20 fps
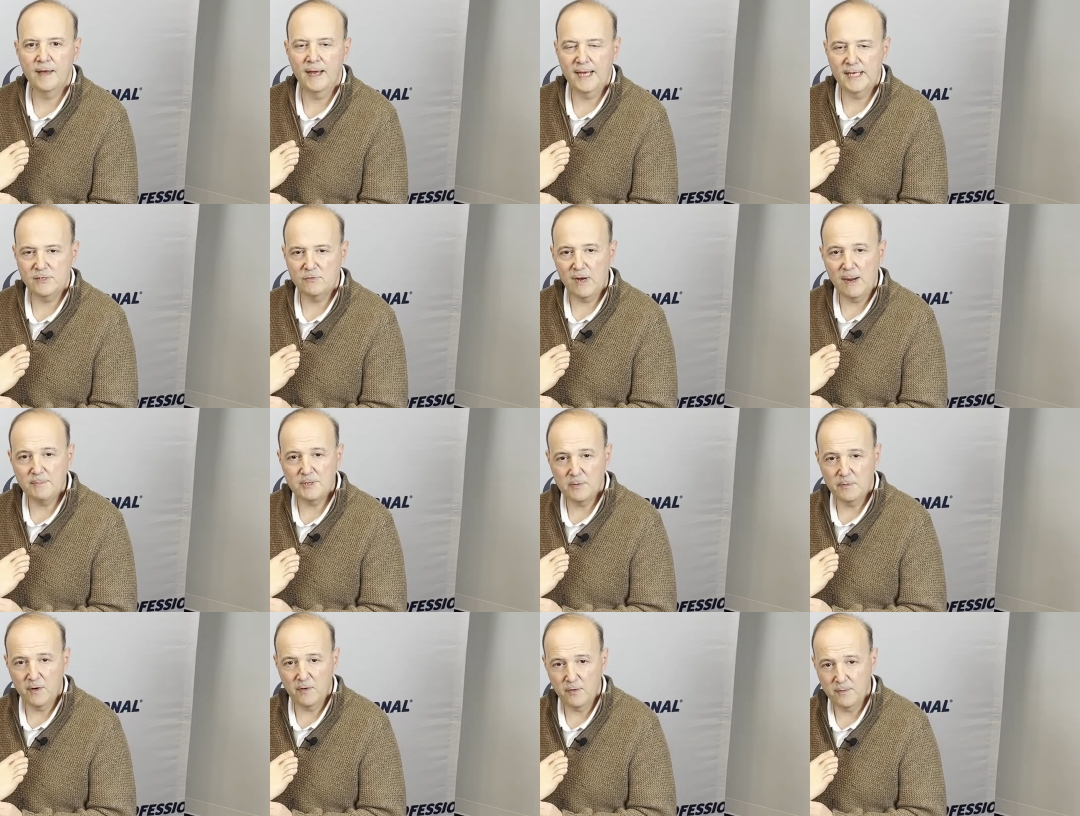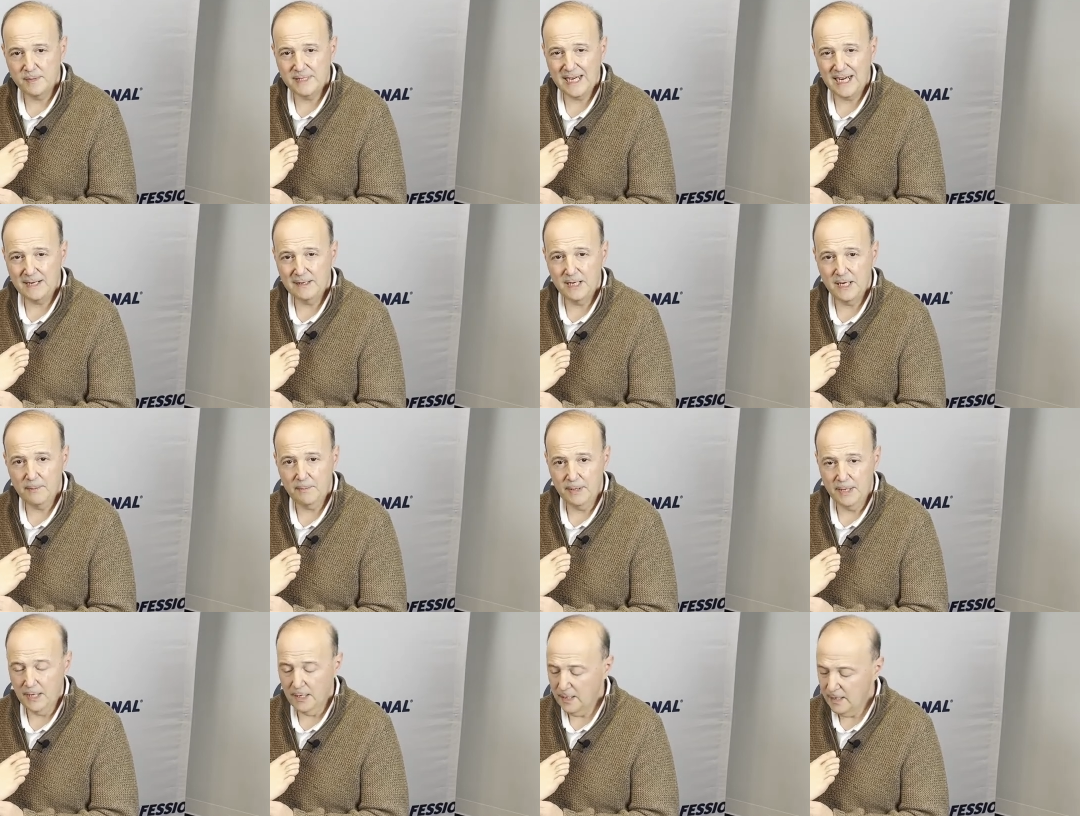Hi, it's Rob Shapiro from
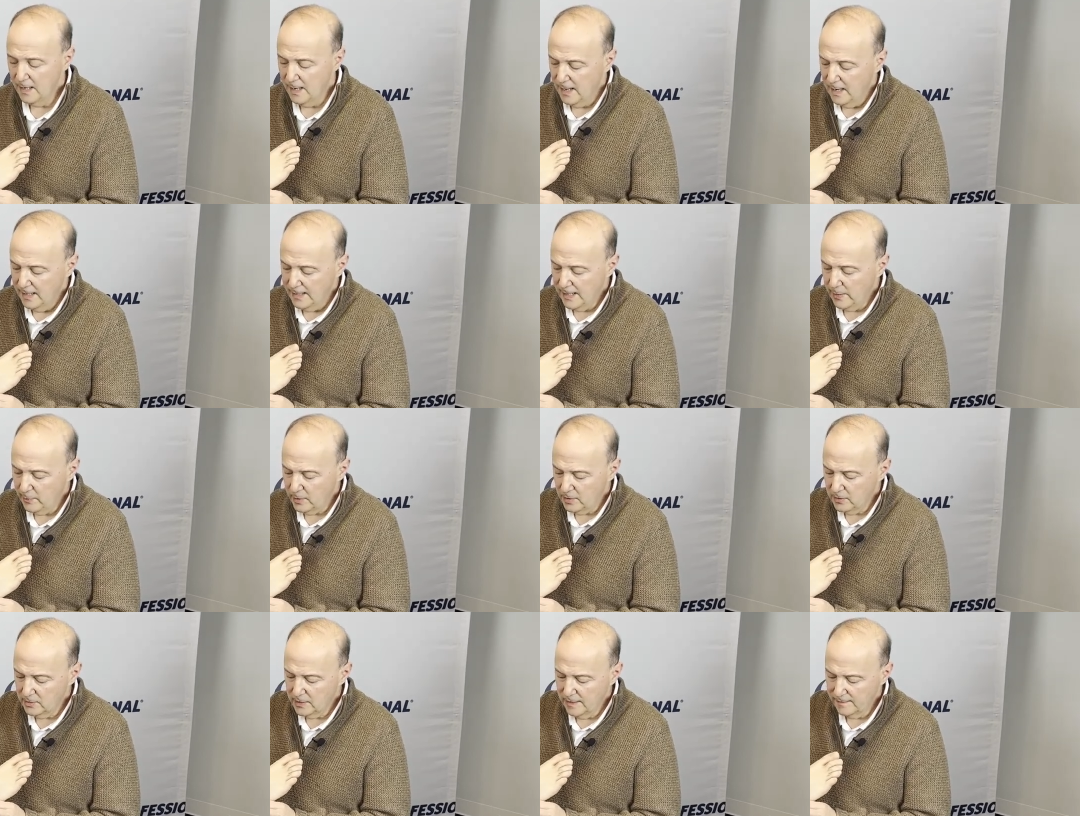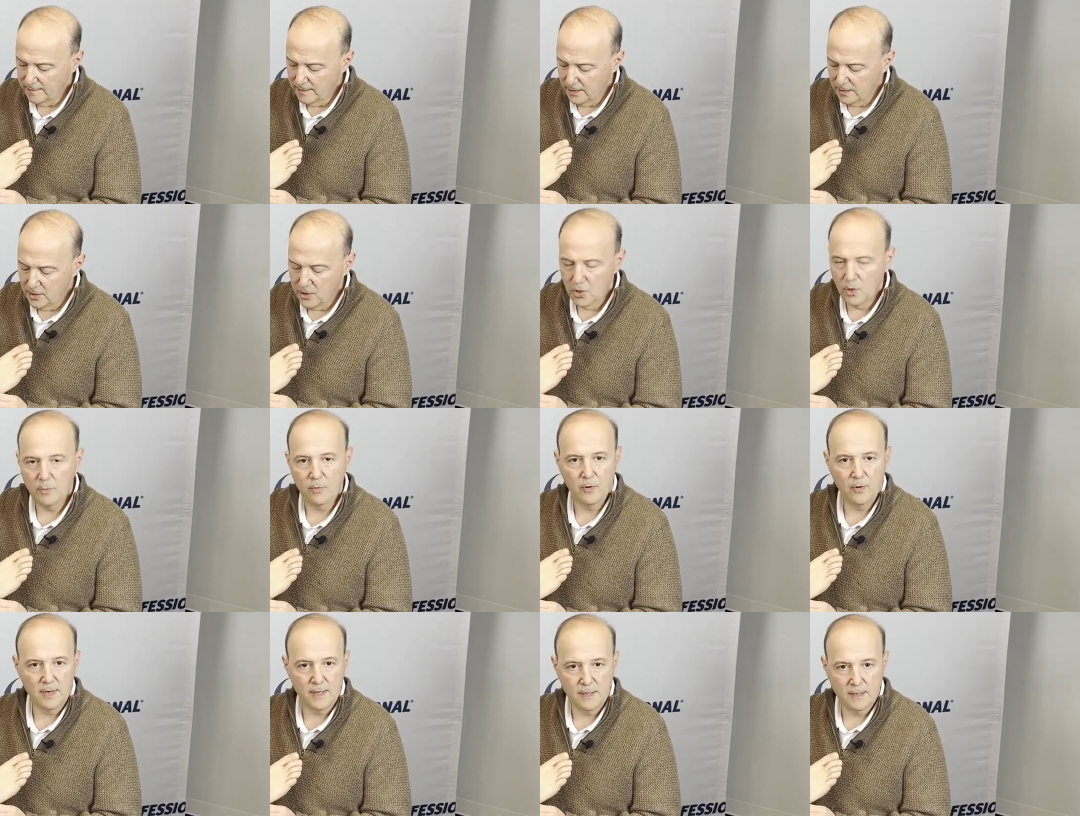Technique Peek. Now we're going to look at the
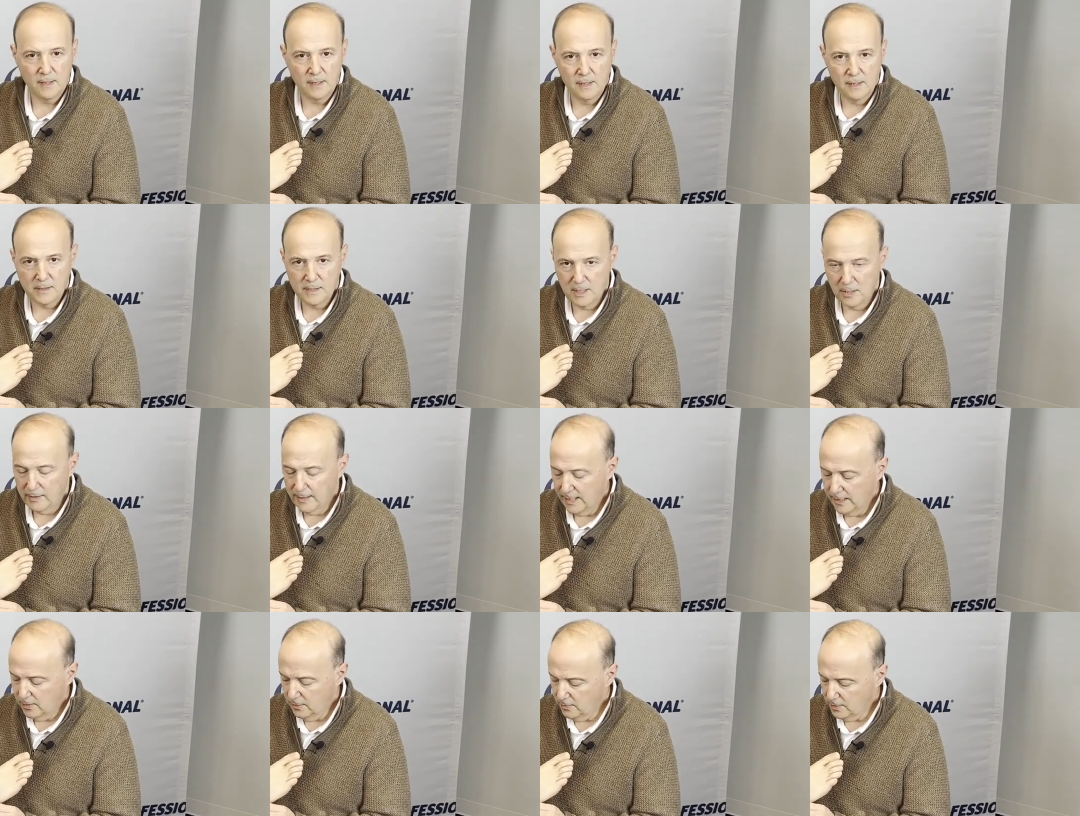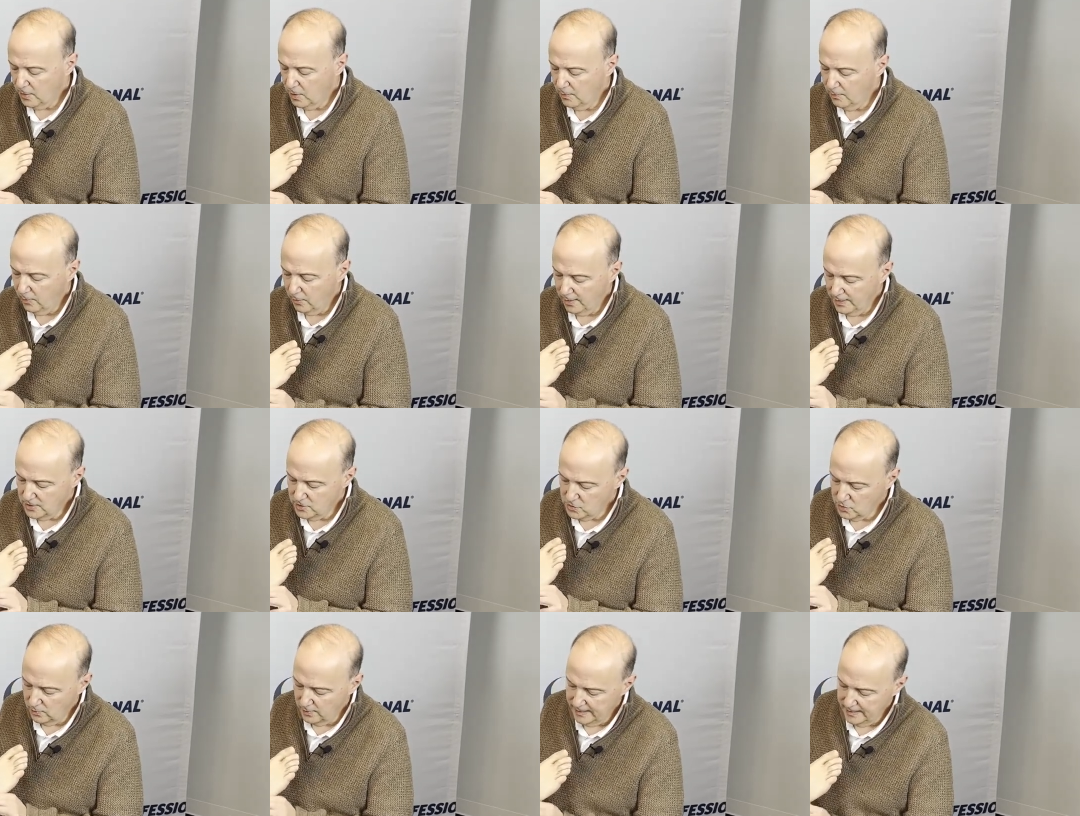cuboid,
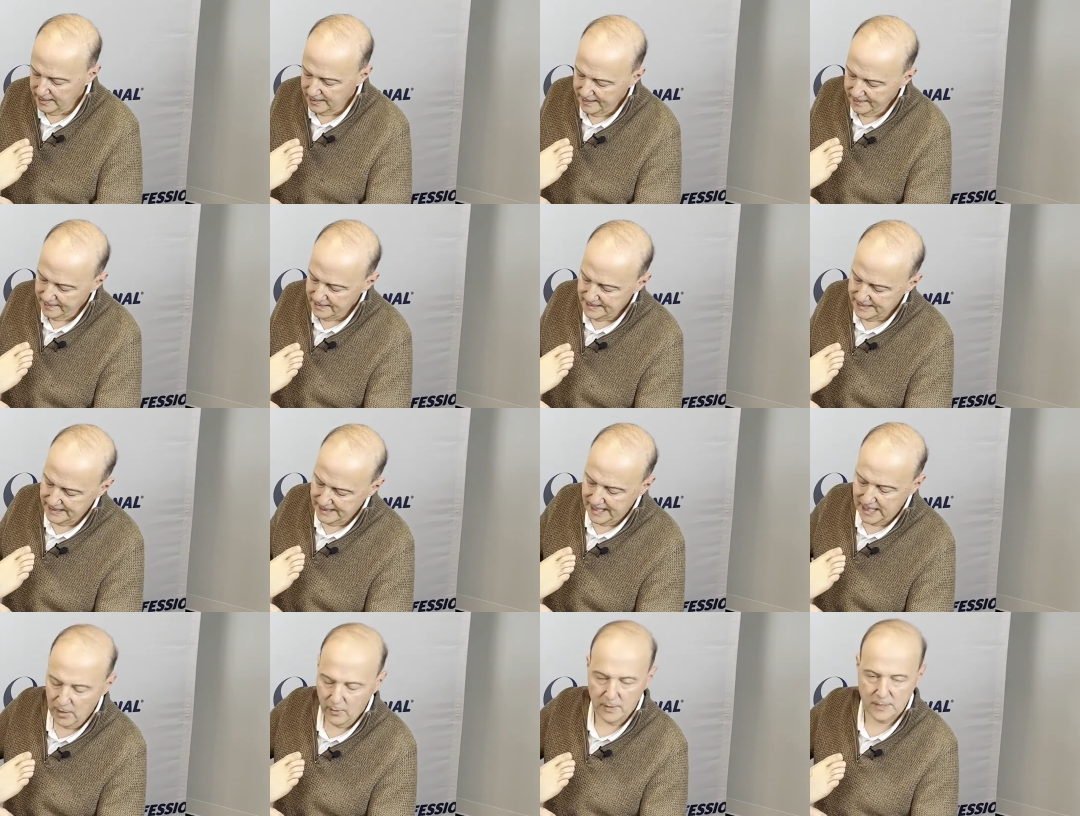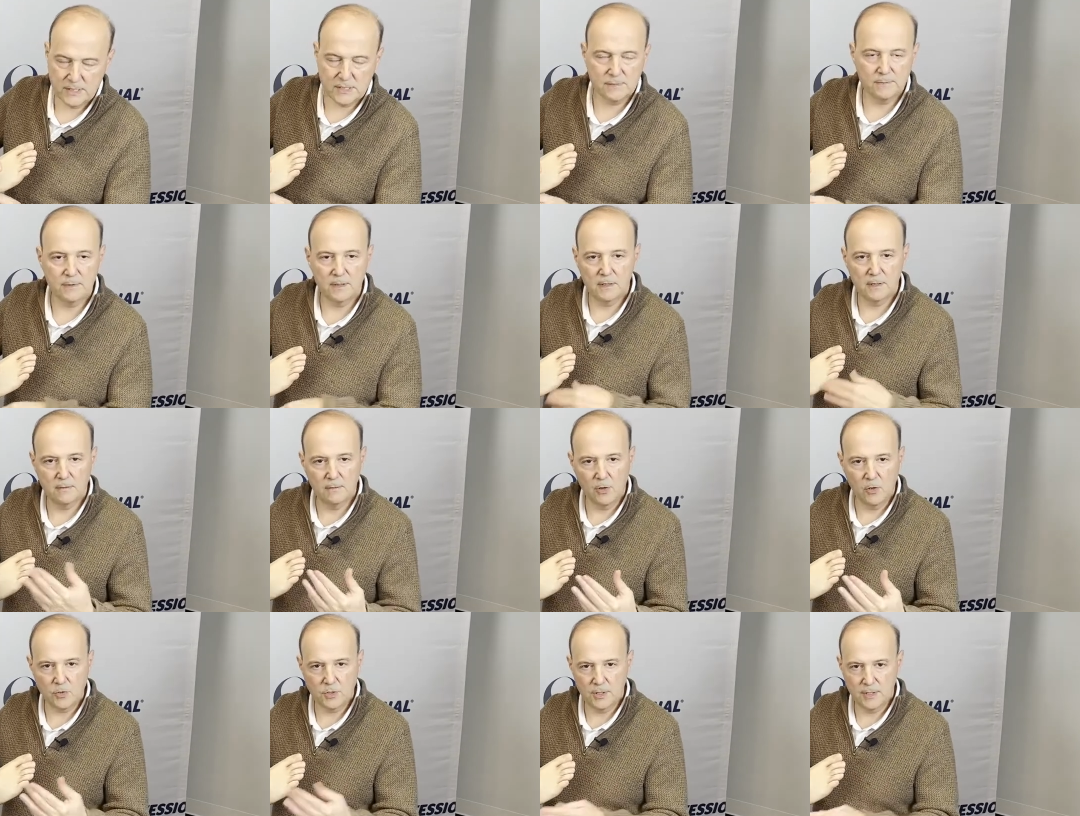calcaneocuboid joint, and see how its the
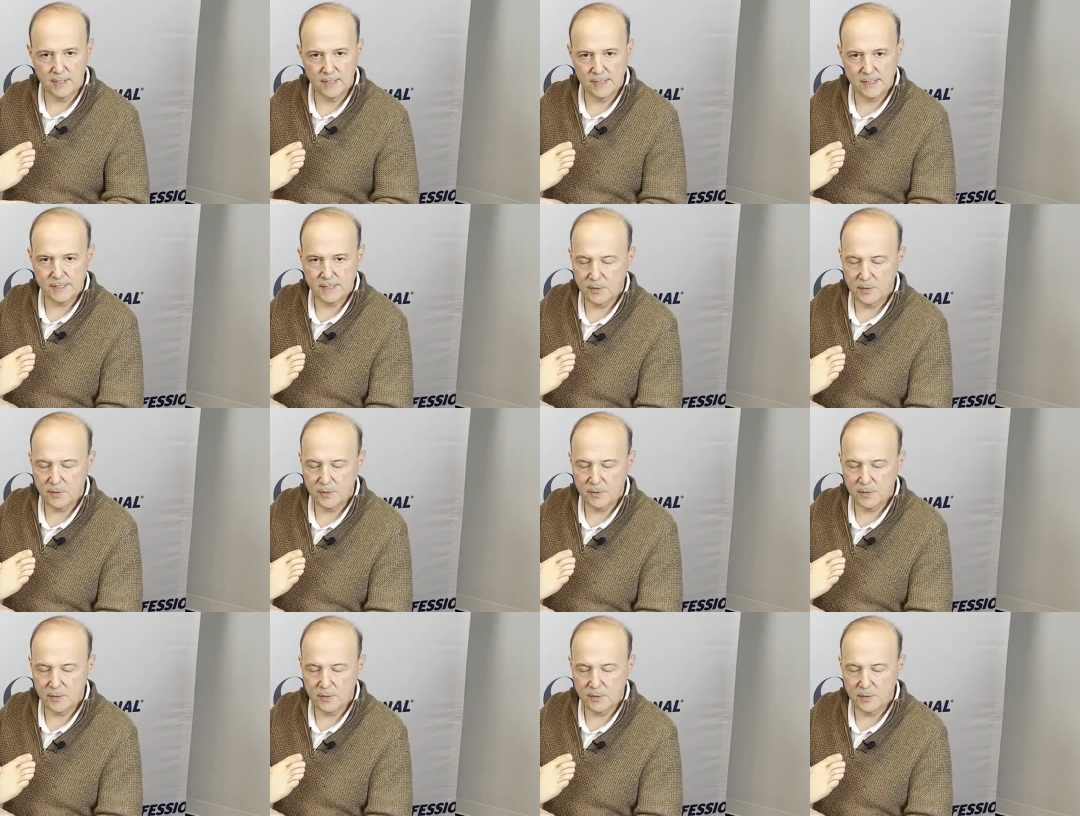motion is.